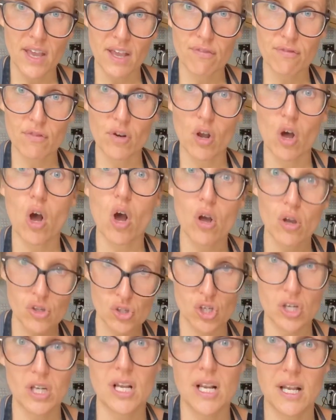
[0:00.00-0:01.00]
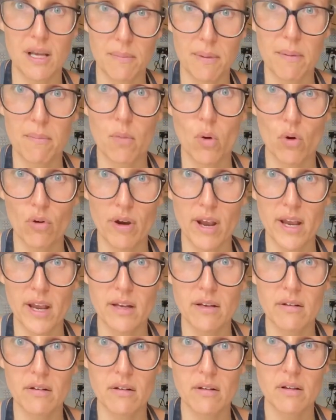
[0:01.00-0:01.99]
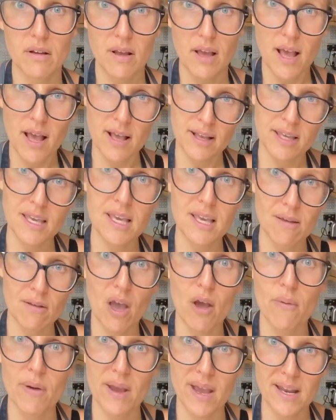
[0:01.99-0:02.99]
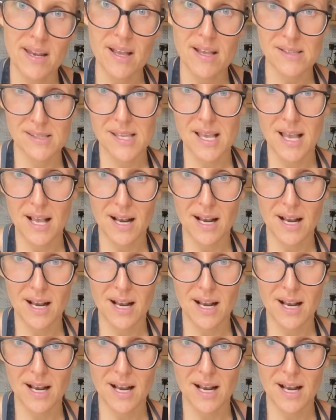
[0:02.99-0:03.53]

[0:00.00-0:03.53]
If not, chuck a little bit more in and keep going until